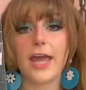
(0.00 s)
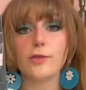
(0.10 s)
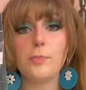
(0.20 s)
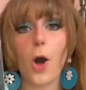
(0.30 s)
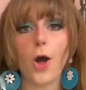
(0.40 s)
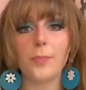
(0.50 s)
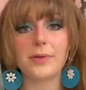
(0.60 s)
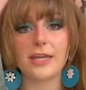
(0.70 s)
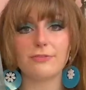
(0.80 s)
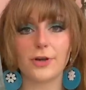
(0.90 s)
And Paul
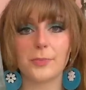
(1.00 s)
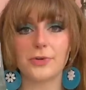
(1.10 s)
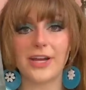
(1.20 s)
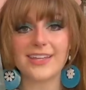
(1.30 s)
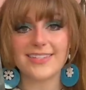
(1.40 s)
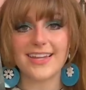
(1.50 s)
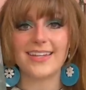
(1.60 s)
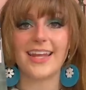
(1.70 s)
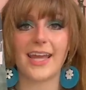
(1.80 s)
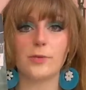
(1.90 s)
Beaver brings
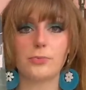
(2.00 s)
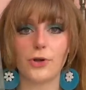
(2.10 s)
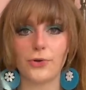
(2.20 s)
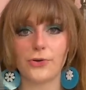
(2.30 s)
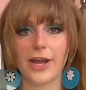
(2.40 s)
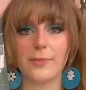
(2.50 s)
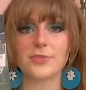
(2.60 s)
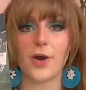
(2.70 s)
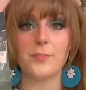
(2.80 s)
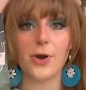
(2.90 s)
in and programs
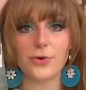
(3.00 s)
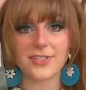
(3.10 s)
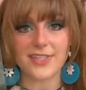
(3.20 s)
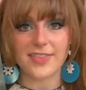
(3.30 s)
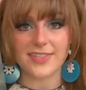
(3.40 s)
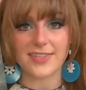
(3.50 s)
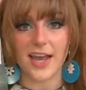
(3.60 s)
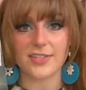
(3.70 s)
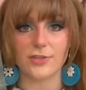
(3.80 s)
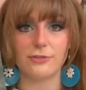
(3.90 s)
a Moog
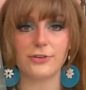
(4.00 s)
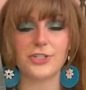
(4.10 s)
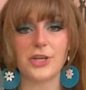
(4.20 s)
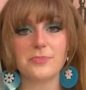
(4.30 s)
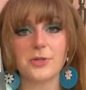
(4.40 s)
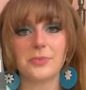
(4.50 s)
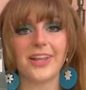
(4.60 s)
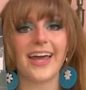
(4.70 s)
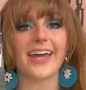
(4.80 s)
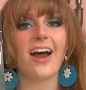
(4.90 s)
synthesizer for Jim to
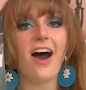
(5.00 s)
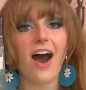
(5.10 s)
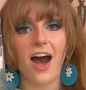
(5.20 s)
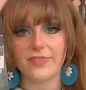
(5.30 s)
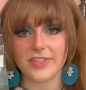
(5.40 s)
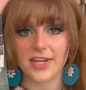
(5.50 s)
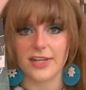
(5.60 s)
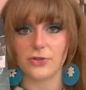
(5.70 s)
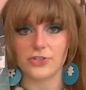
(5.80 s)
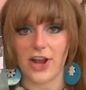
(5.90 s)
play on the
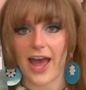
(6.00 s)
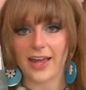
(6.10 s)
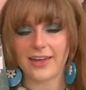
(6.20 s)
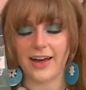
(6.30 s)
title track.